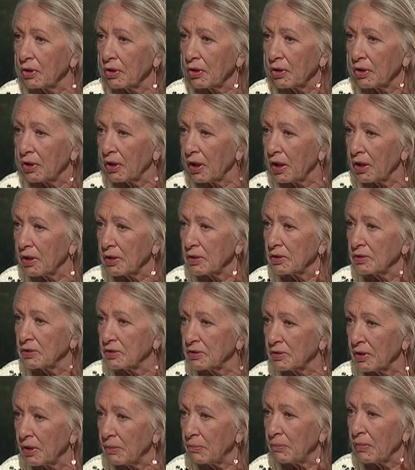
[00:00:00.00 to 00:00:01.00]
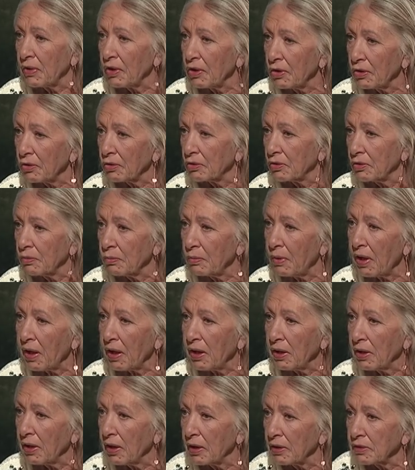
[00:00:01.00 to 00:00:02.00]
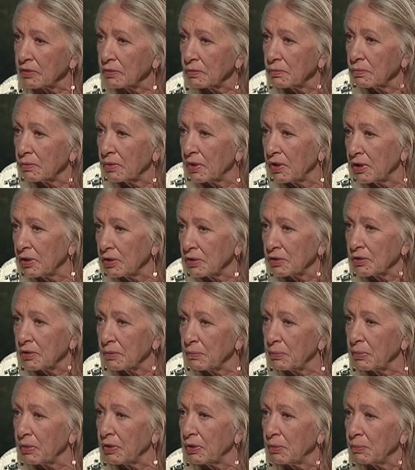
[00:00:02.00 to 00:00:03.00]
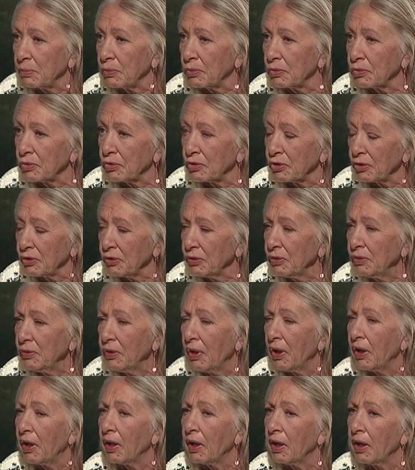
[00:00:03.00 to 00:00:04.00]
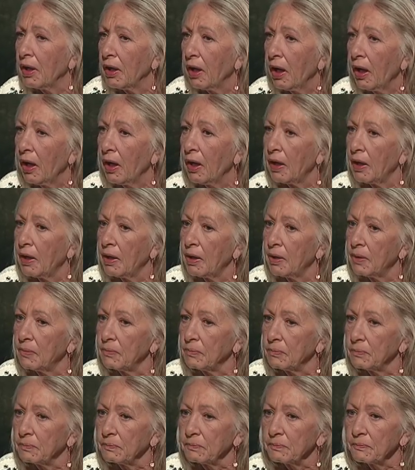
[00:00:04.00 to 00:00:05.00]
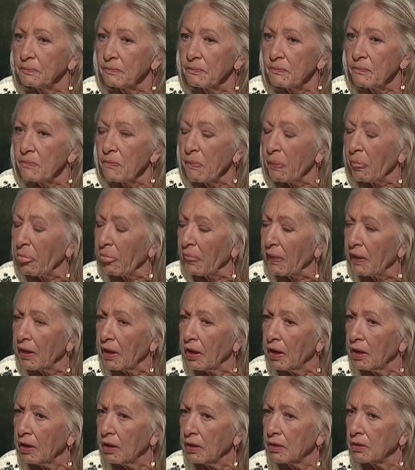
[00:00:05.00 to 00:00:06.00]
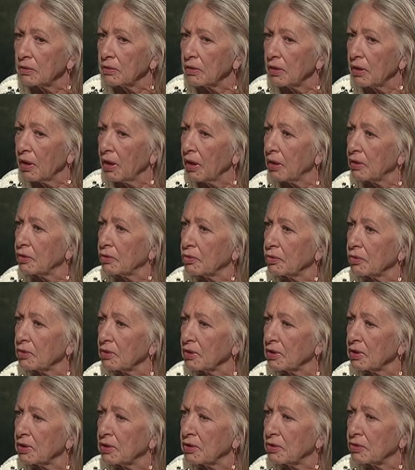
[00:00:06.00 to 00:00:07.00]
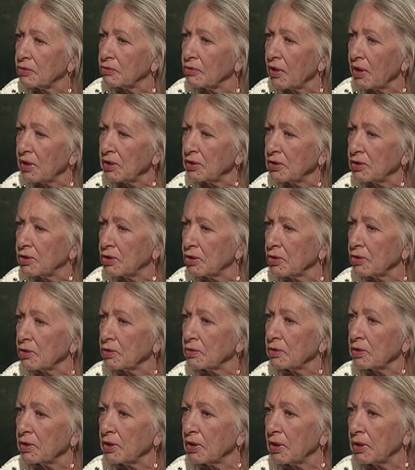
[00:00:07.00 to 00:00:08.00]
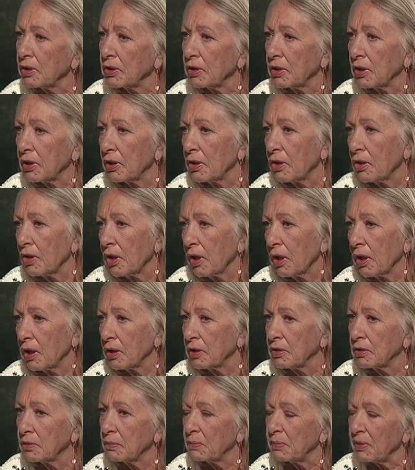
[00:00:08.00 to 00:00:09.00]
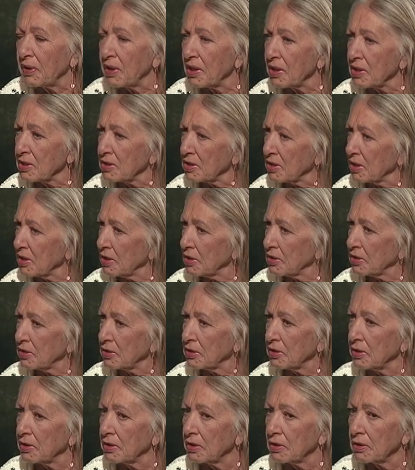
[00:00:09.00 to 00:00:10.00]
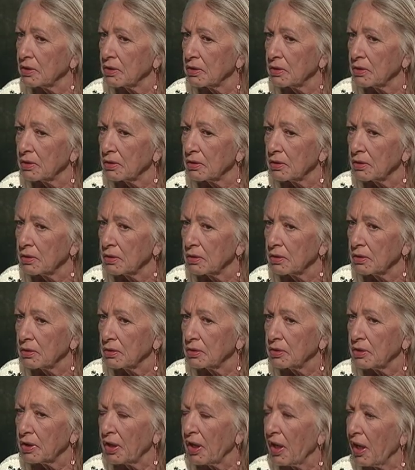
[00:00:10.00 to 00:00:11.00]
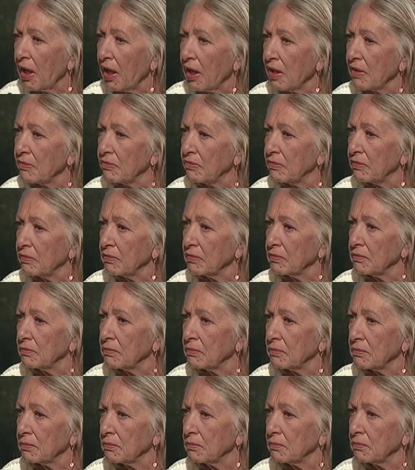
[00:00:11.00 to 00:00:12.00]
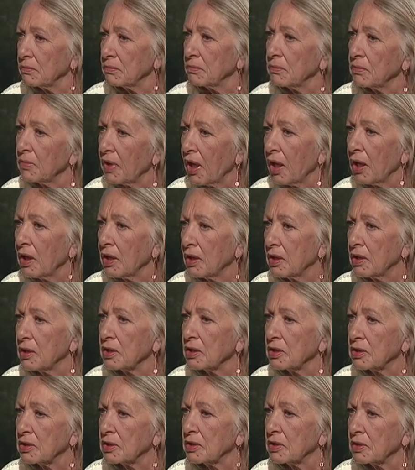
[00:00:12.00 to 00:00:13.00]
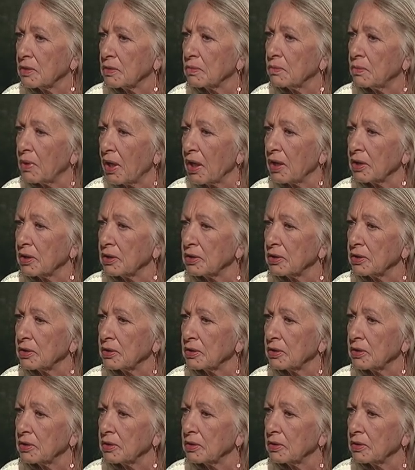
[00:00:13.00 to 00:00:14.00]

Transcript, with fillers: I gathered some along the way, as we as a people do. Um, I had all these grandchildren, and yet I had to be assessed to have these little ones. And are you in